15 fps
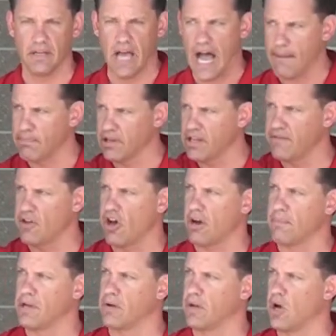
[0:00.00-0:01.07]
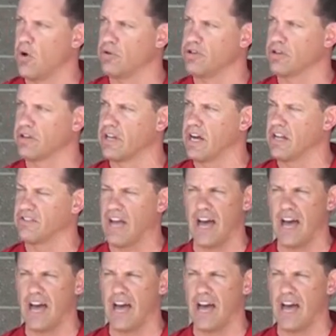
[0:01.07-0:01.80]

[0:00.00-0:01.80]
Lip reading: I believe you ought to be able to own your guns.